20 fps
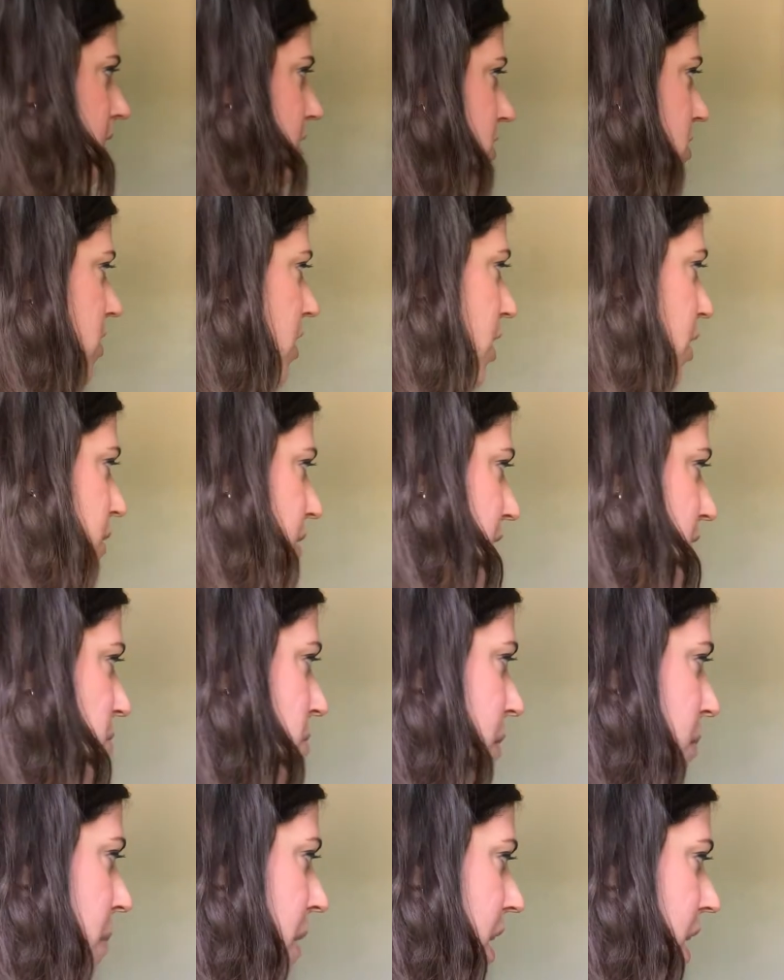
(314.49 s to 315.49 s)
So that's a
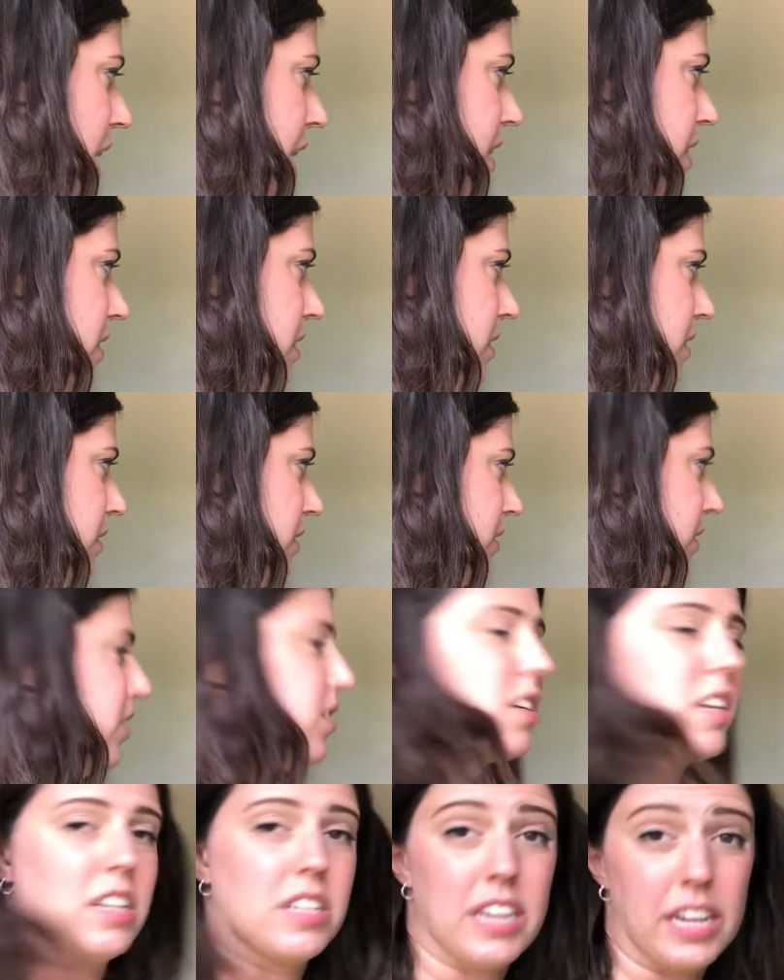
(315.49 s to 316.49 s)
big pot. It's
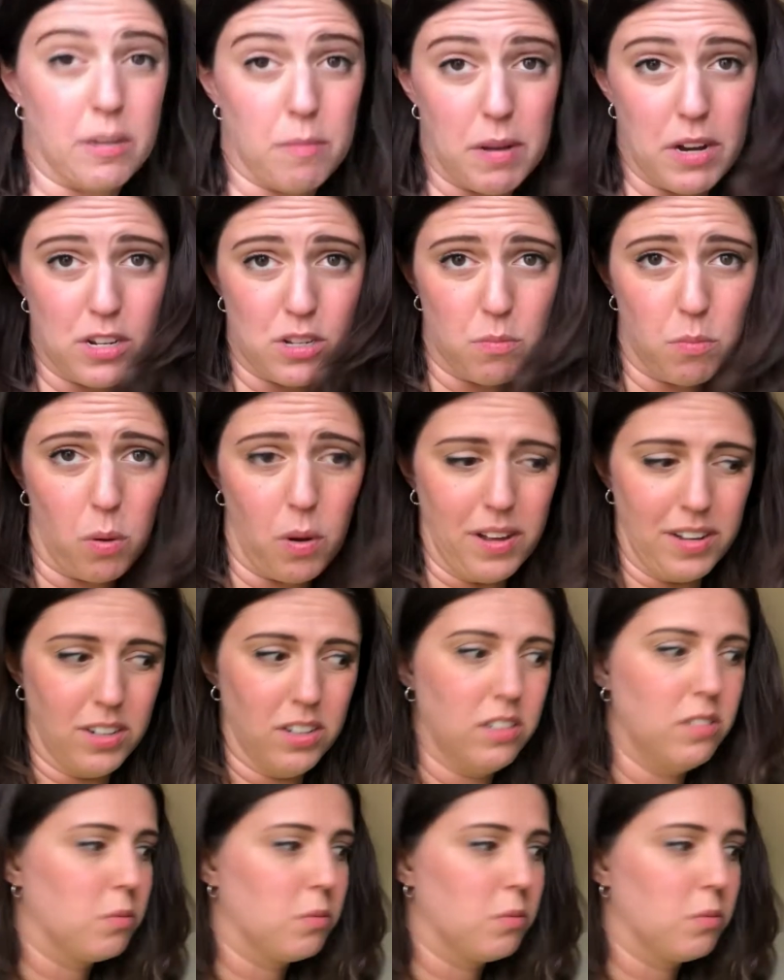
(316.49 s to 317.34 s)
gonna take a minute to boil,